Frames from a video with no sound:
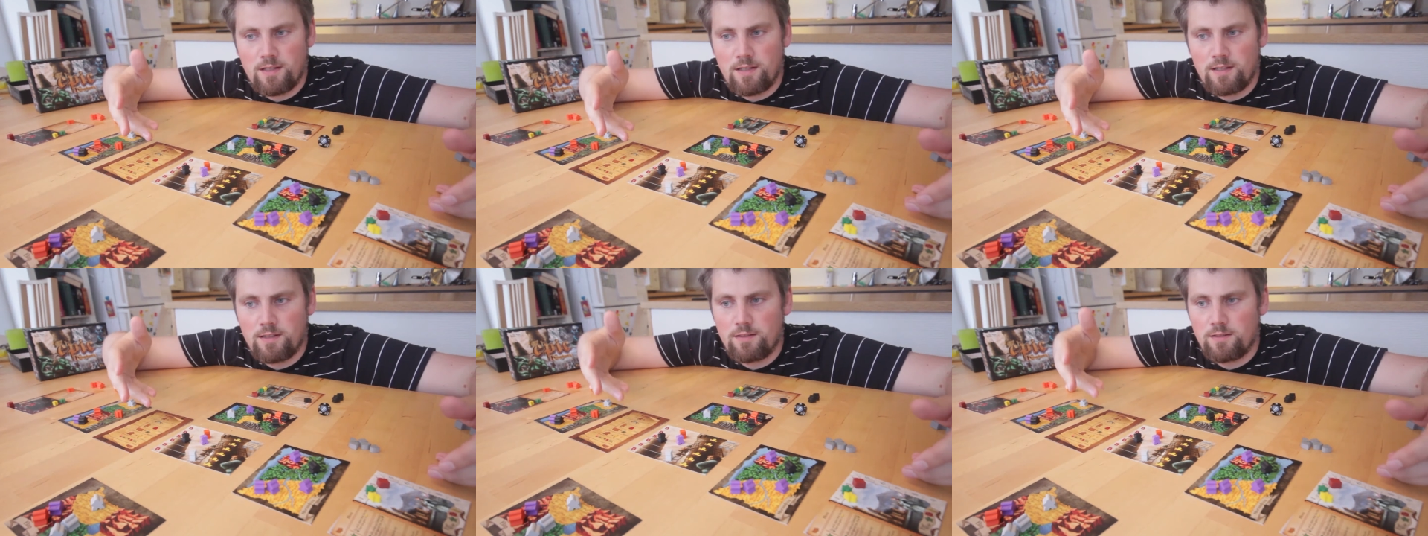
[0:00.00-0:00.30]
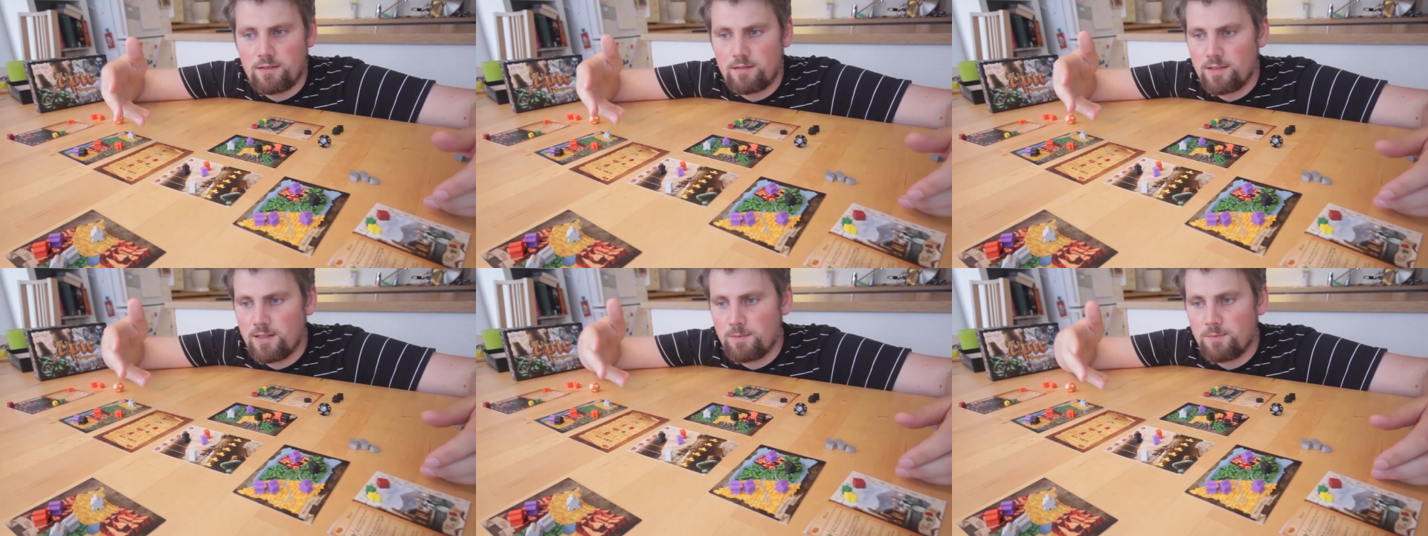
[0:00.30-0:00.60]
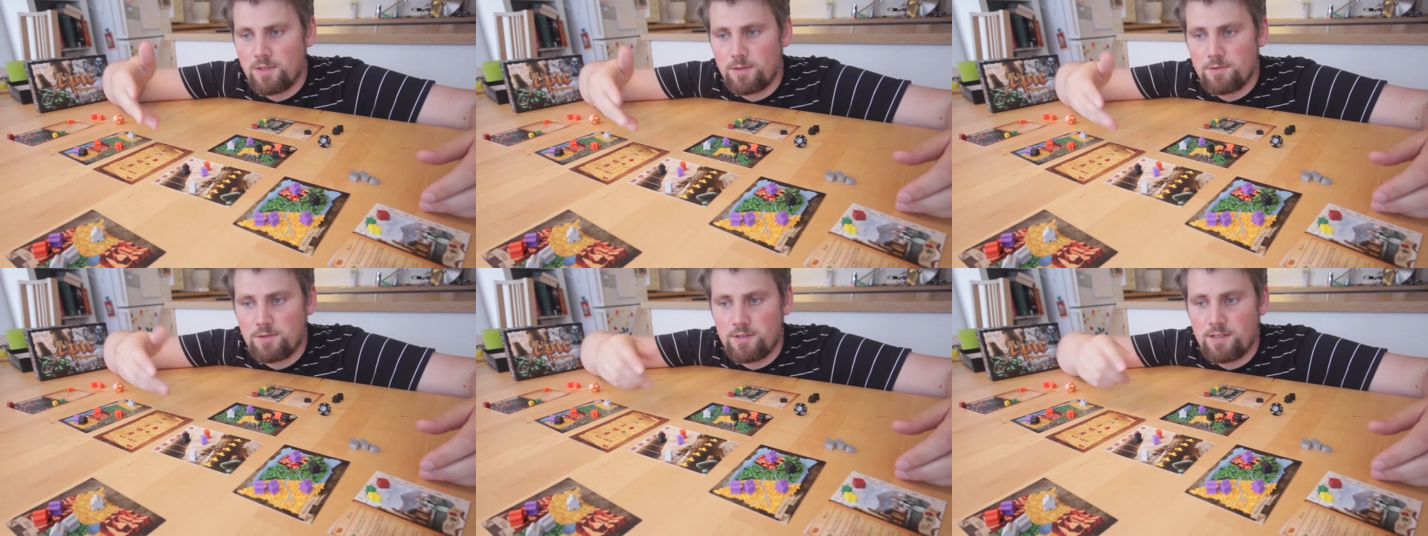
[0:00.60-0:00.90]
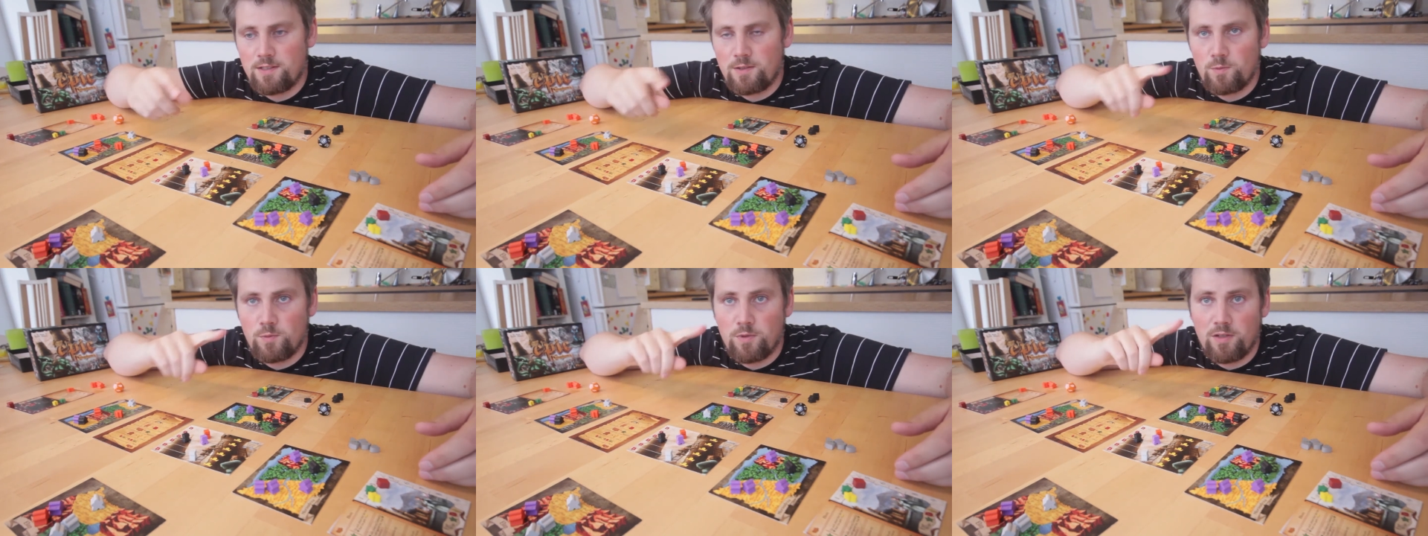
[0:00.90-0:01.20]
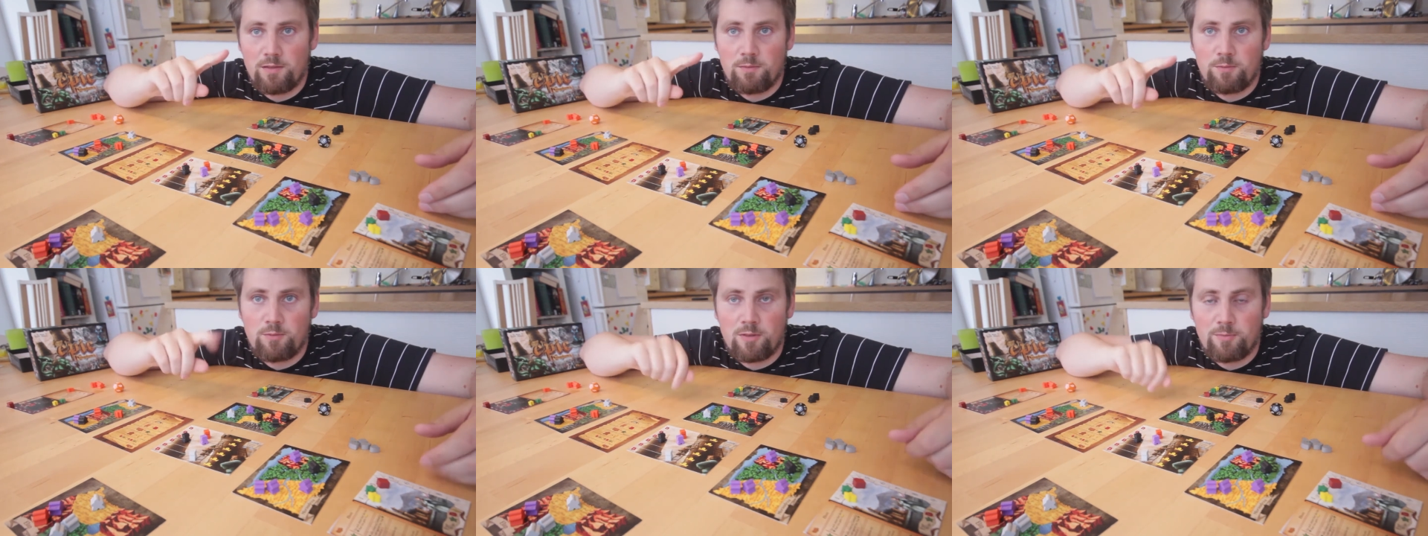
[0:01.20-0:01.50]
And sometimes you get
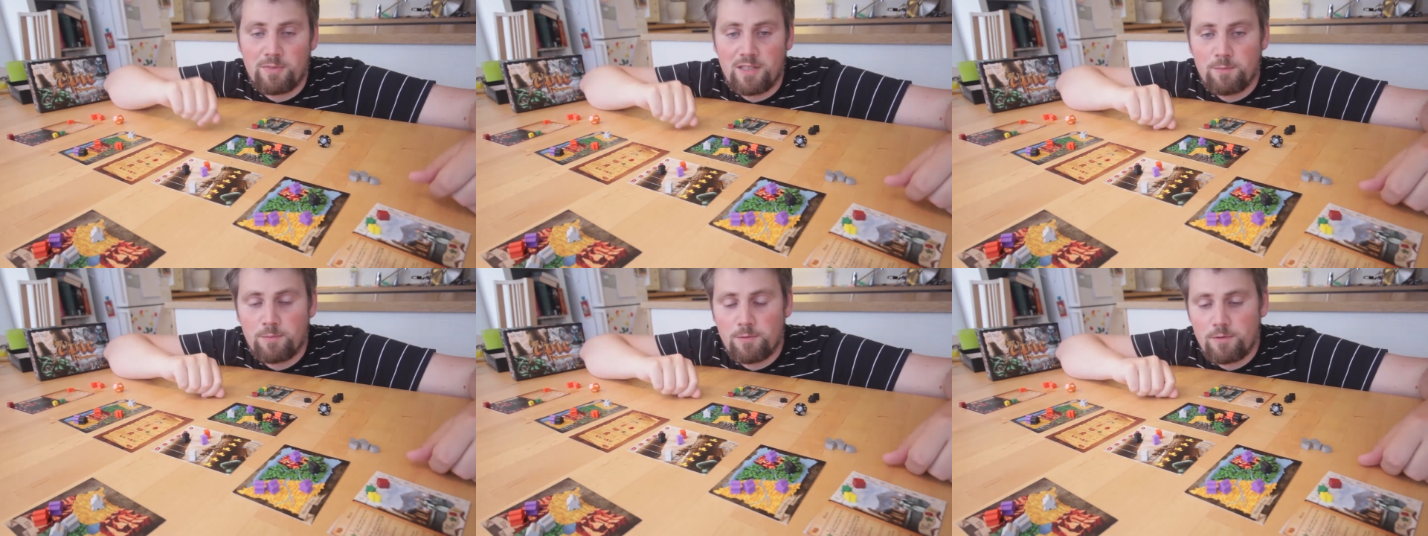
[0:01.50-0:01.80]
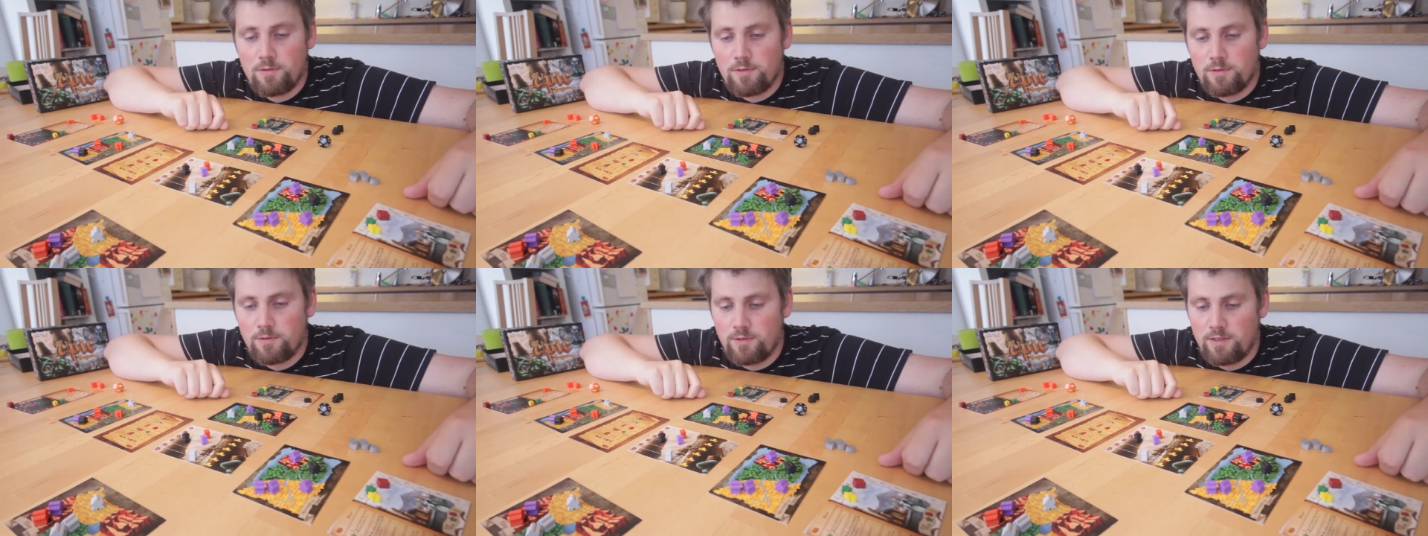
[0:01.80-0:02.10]
1 more meeple,